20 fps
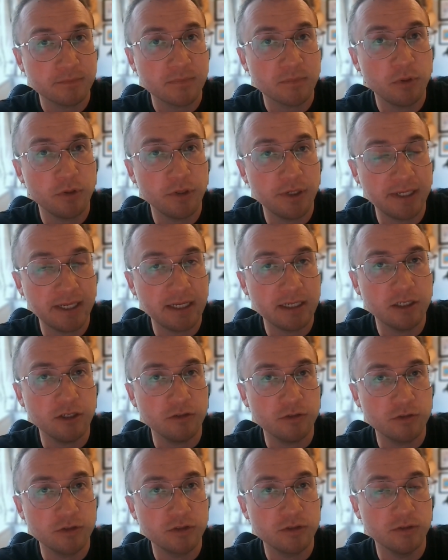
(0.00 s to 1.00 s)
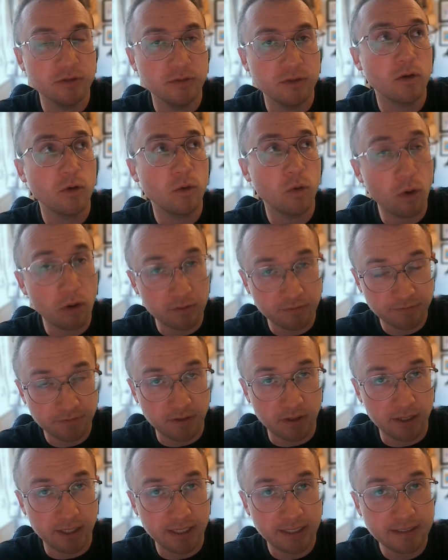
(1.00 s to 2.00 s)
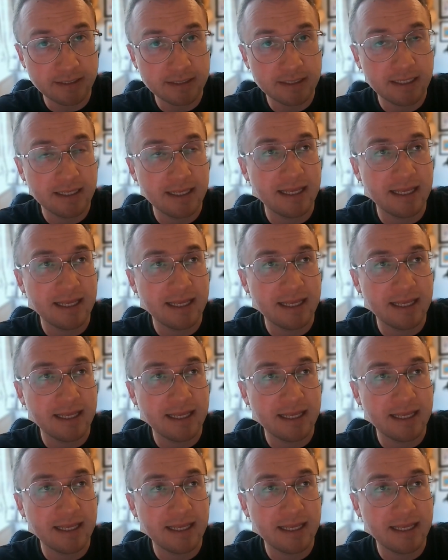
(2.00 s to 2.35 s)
putting in good qualifying